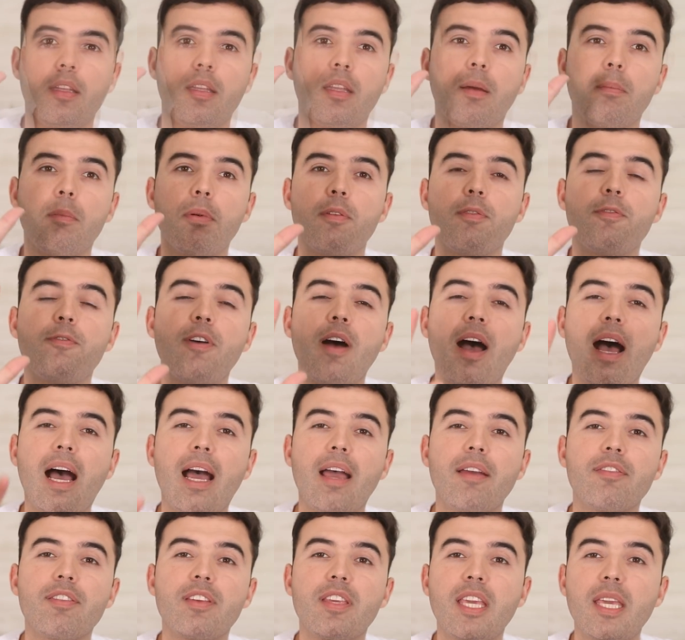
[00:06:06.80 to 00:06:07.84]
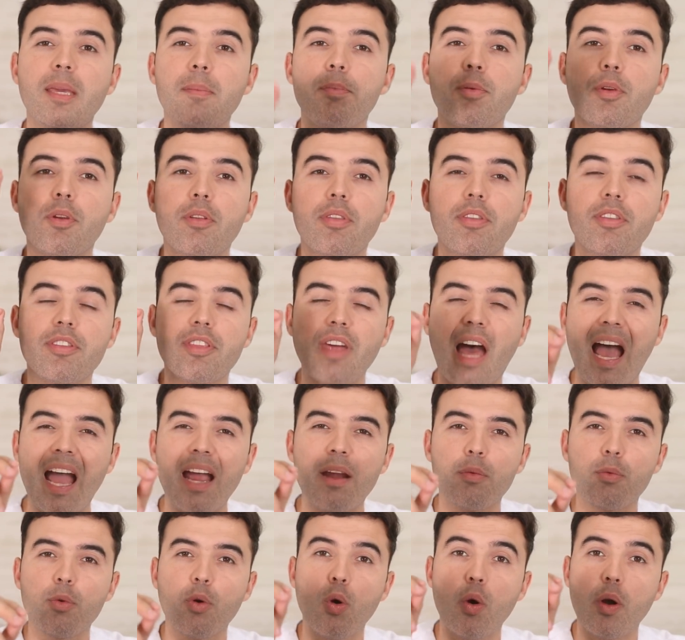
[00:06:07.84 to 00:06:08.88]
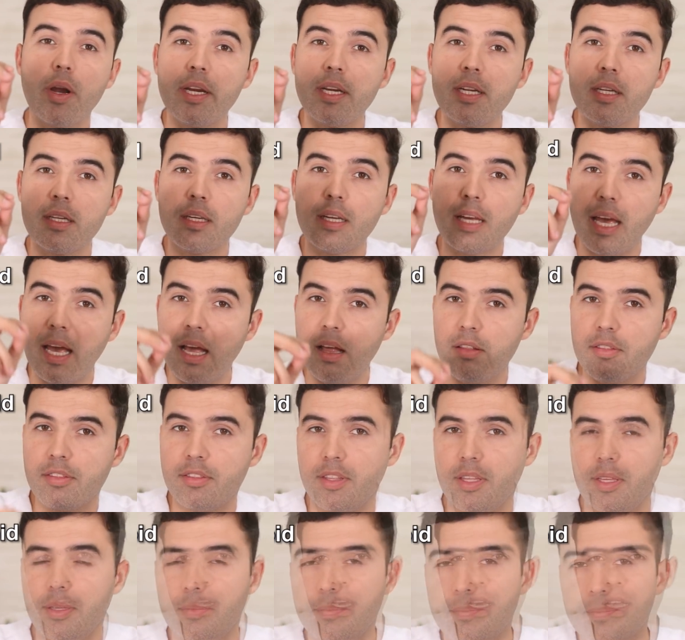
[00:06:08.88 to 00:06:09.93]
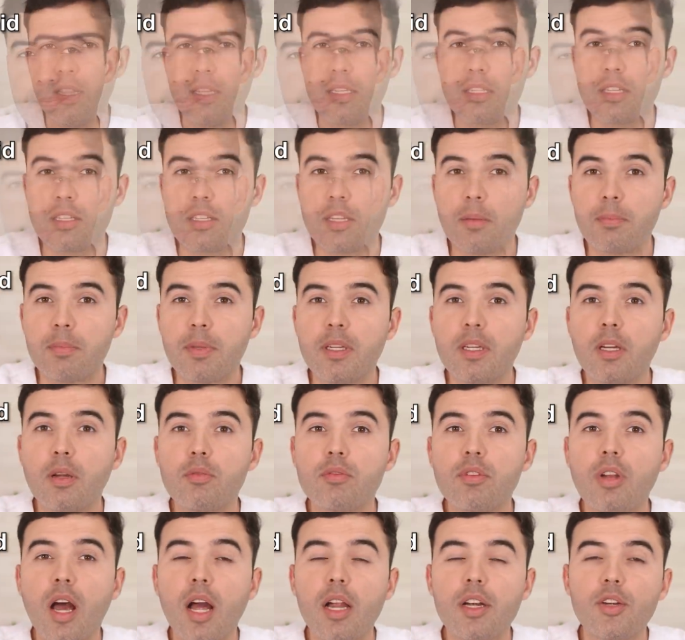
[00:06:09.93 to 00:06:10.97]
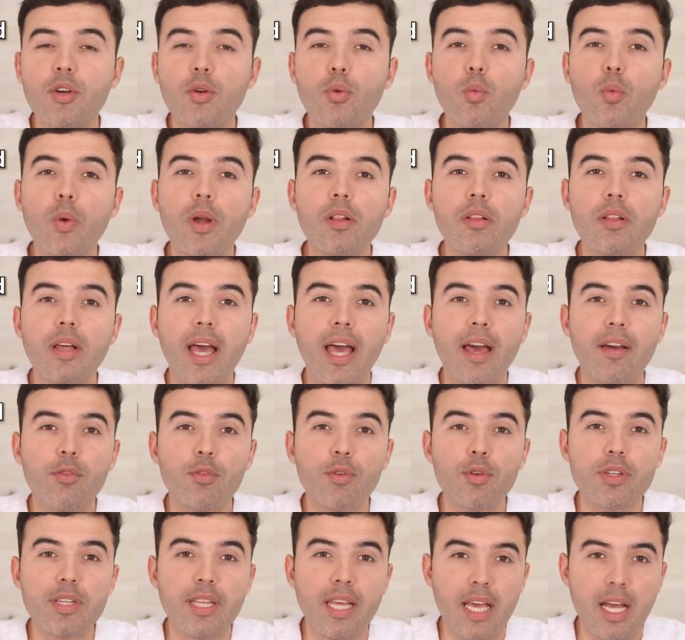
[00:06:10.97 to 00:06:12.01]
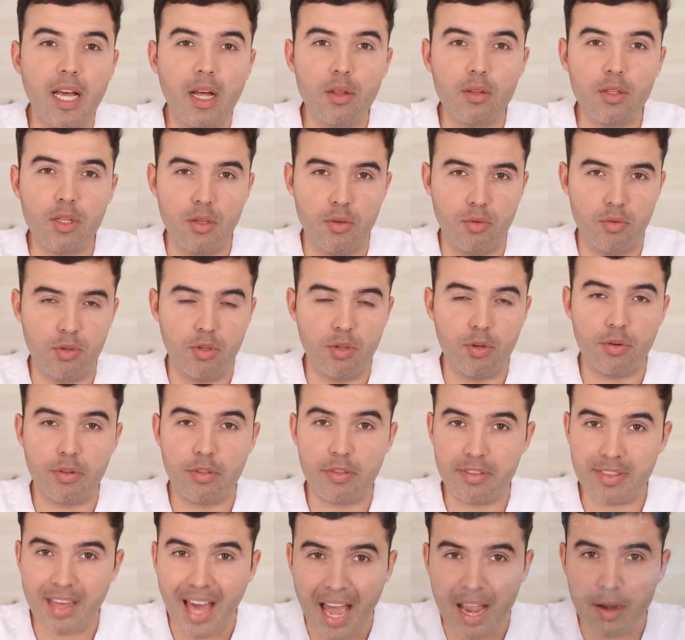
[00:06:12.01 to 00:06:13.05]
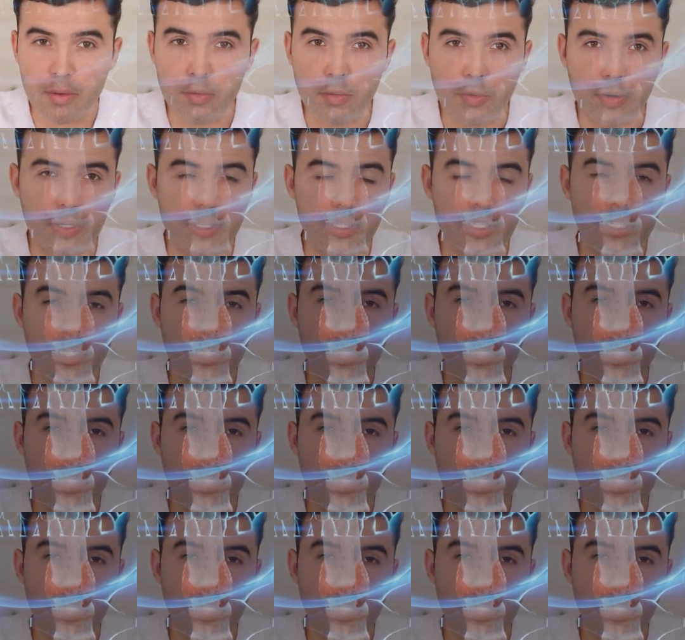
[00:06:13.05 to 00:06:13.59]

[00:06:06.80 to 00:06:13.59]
Number five, keep your thyroid healthy. This is something no doctor will ever ever tell you. Your thyroid